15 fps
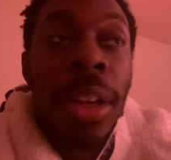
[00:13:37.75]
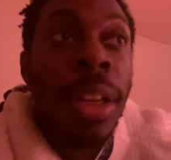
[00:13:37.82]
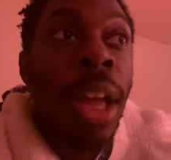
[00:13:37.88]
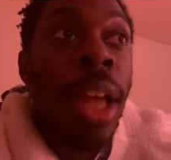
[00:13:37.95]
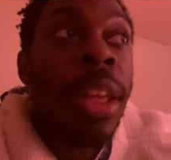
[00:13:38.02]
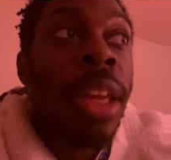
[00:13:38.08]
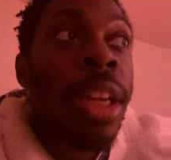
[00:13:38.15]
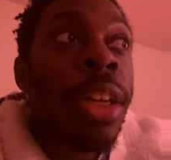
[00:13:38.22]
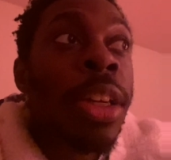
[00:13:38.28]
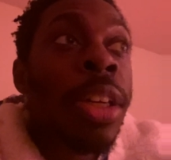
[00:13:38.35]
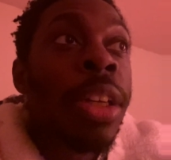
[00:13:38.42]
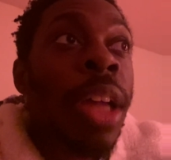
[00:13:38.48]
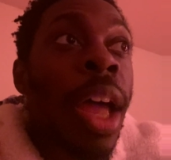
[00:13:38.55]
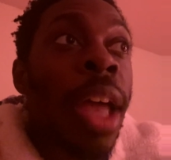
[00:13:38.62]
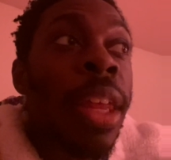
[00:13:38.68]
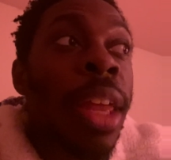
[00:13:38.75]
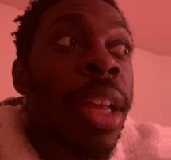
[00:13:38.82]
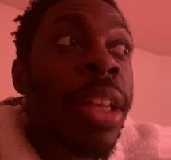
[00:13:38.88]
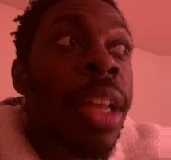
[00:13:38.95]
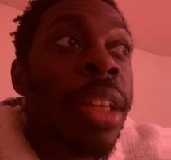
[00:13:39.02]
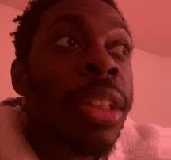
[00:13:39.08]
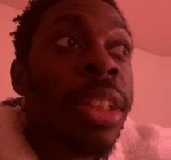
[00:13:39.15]
I like her. I
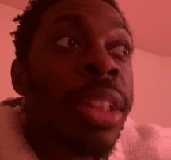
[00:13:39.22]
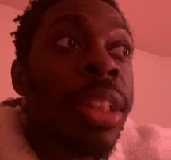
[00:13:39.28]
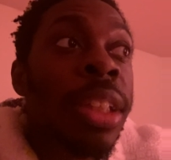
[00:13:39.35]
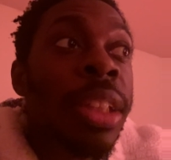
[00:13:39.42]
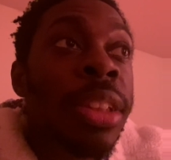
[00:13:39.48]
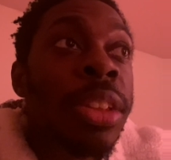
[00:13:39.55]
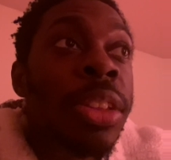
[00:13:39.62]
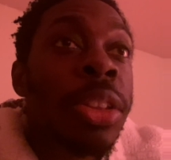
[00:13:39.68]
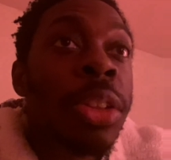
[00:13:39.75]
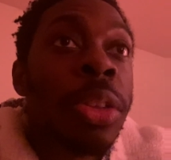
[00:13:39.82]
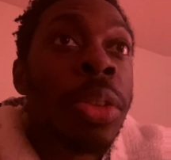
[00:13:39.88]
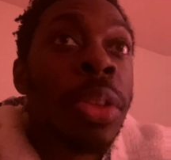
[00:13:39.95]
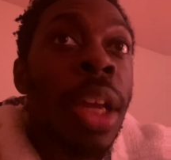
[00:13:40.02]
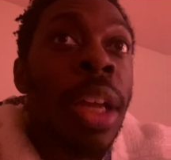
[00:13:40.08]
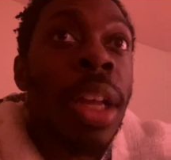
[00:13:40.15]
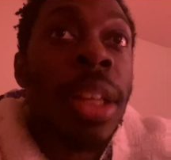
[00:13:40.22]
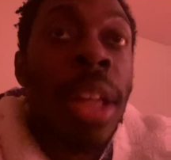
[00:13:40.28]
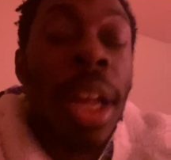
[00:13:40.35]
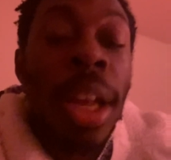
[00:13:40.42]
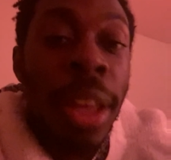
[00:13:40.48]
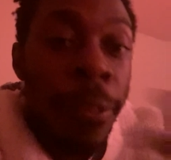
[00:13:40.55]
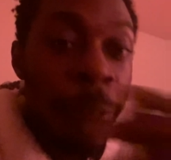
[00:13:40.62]
like that she listens to like a lot of like